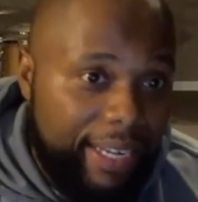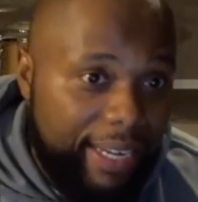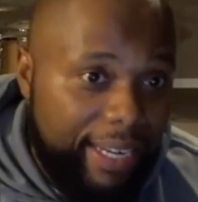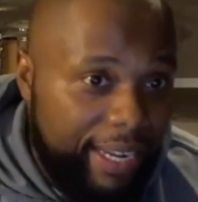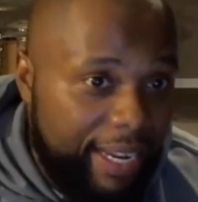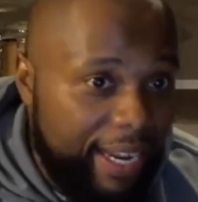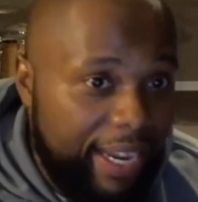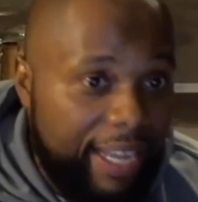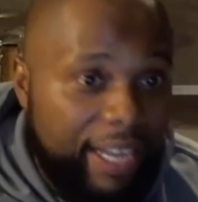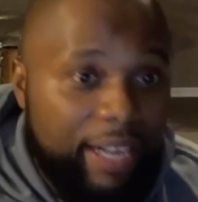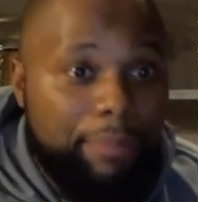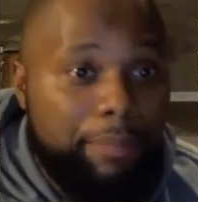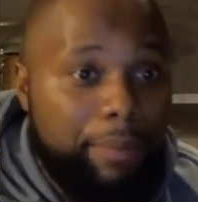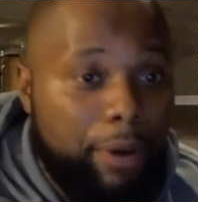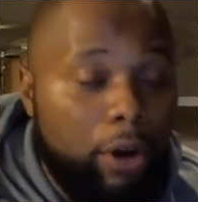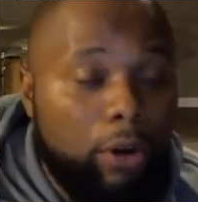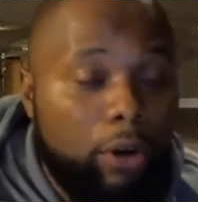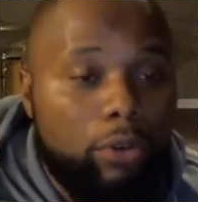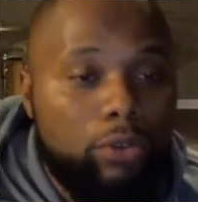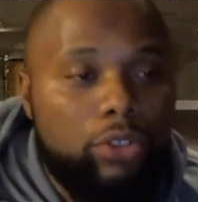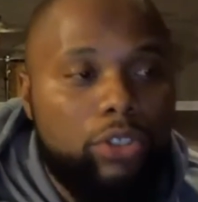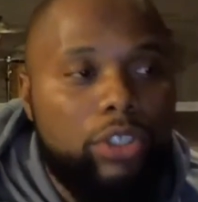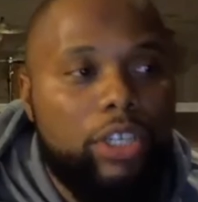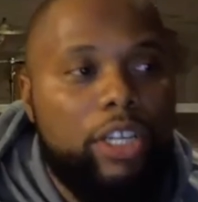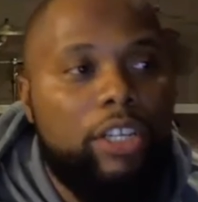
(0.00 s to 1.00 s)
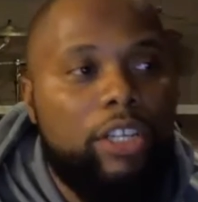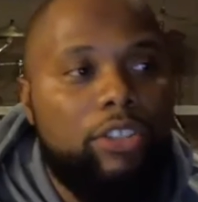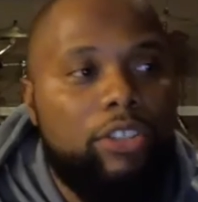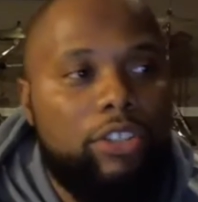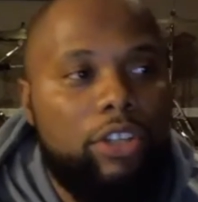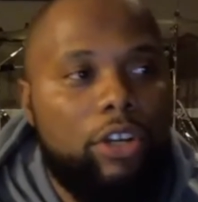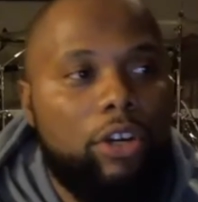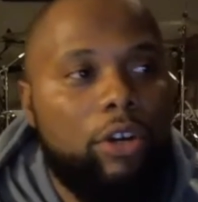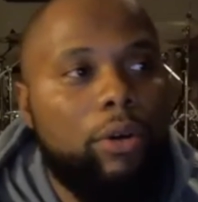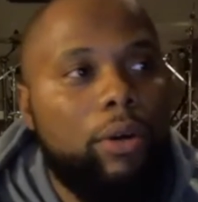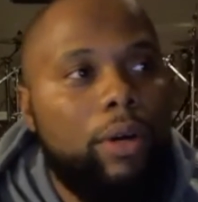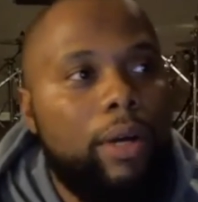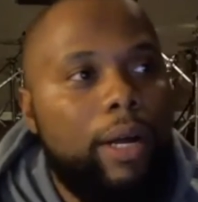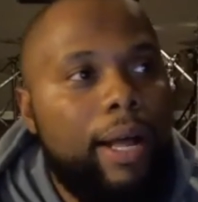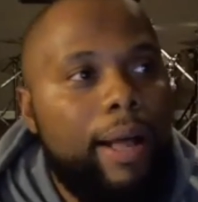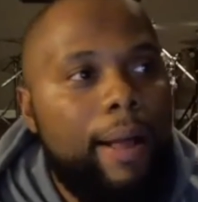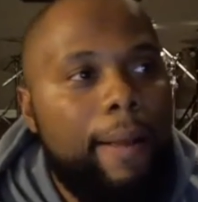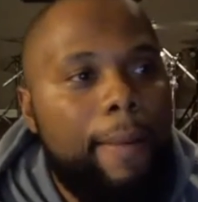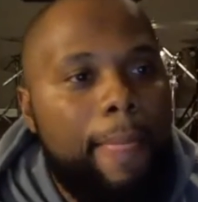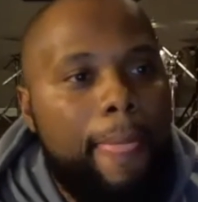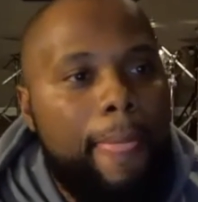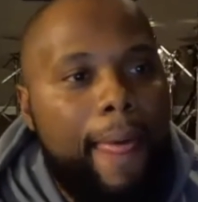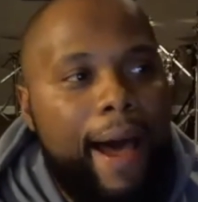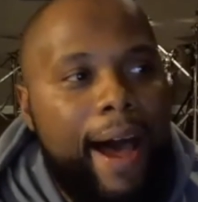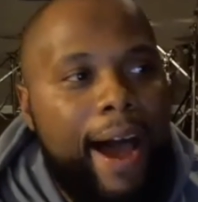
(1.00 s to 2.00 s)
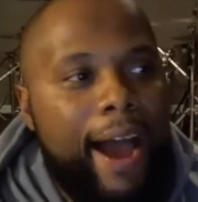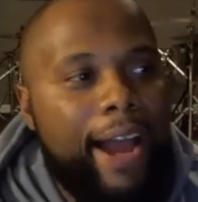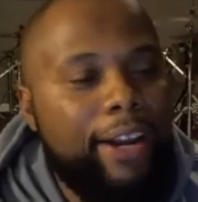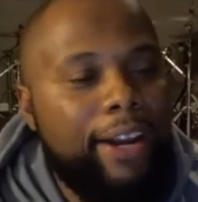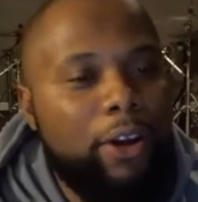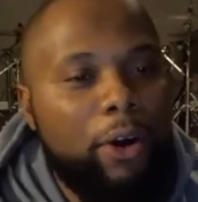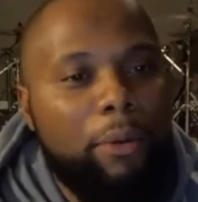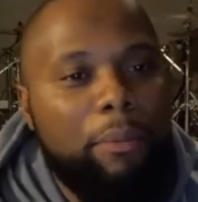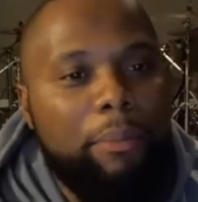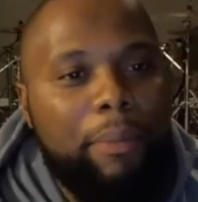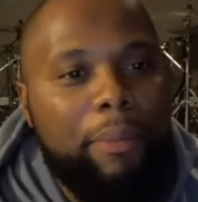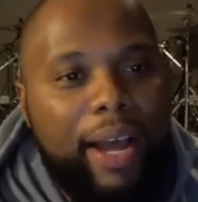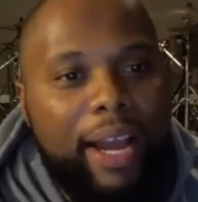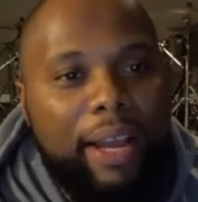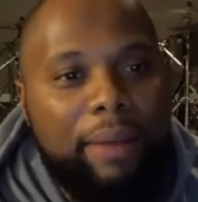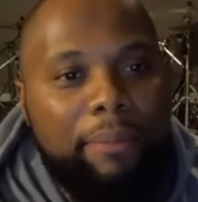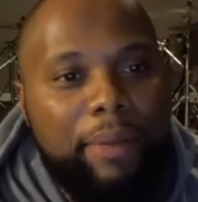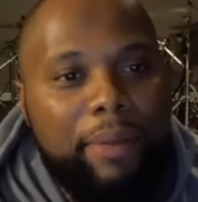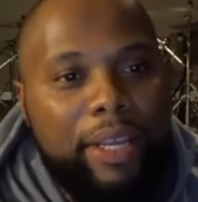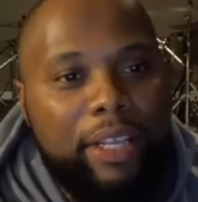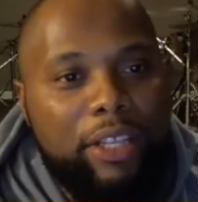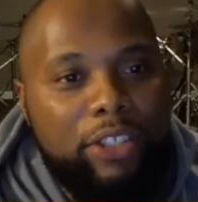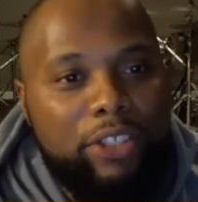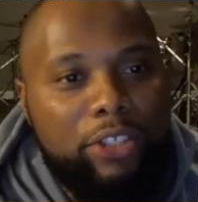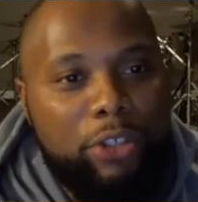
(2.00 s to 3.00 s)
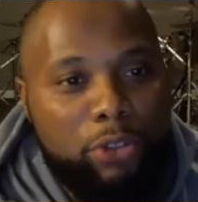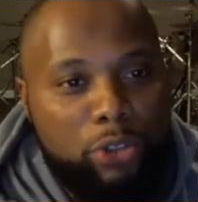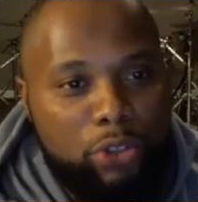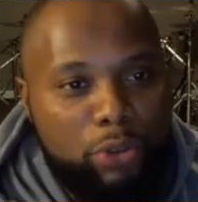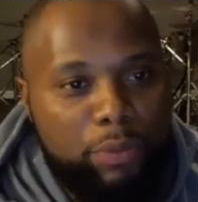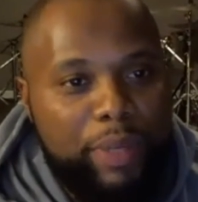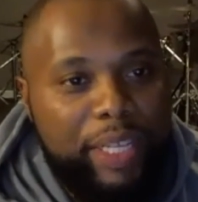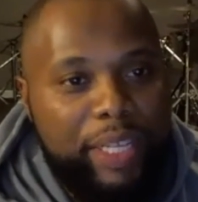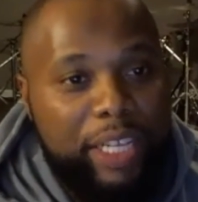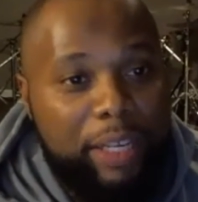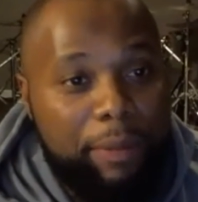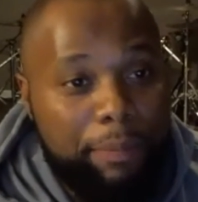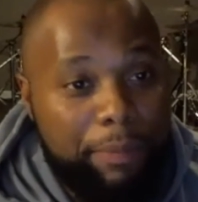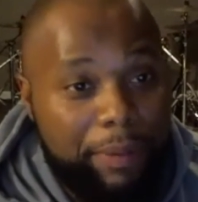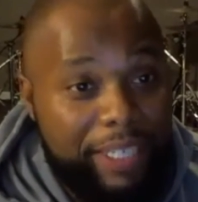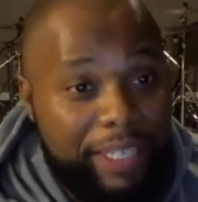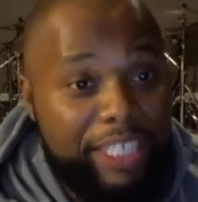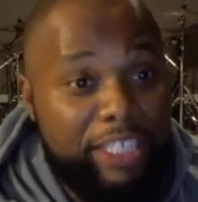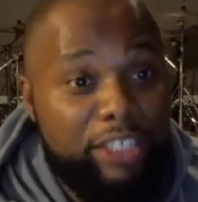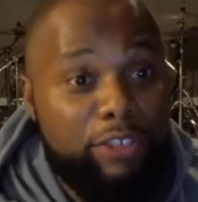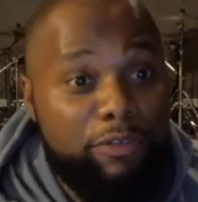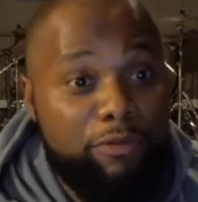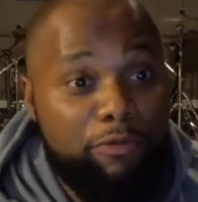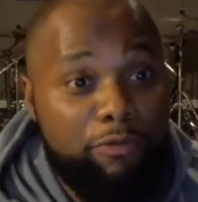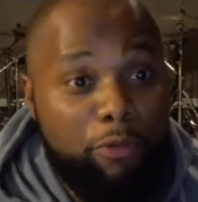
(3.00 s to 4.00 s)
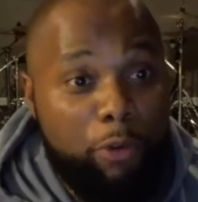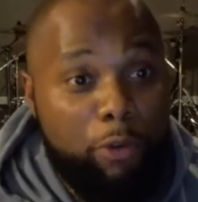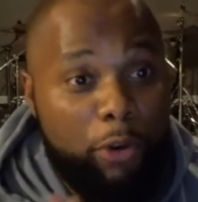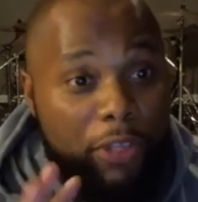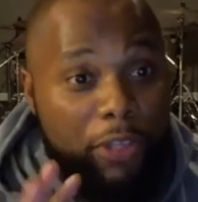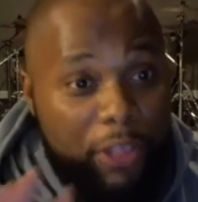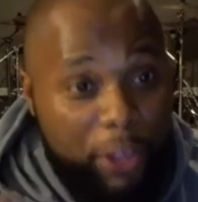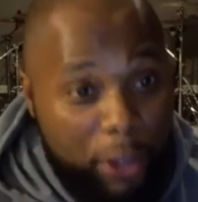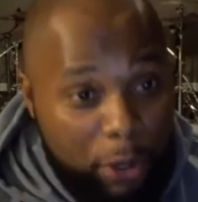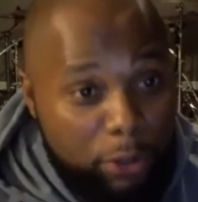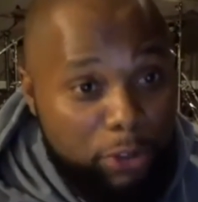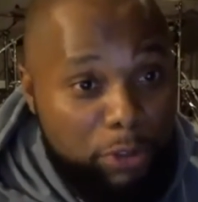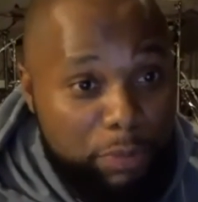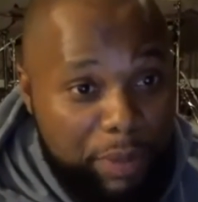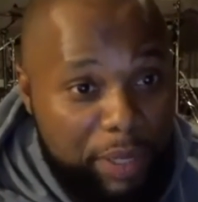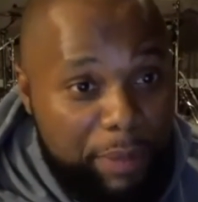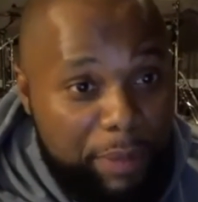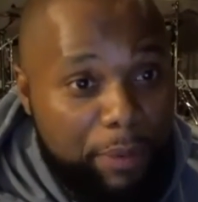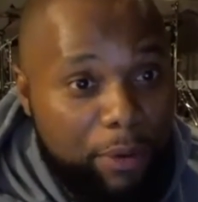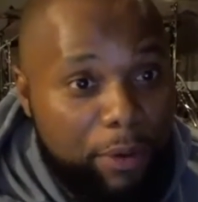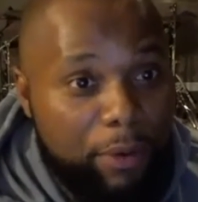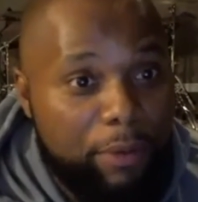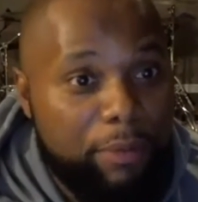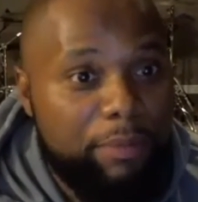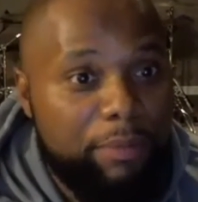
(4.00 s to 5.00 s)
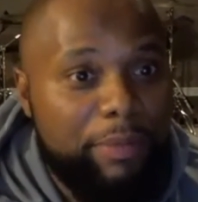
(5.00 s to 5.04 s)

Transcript: in a post. And so I don't mind being the social media police for those people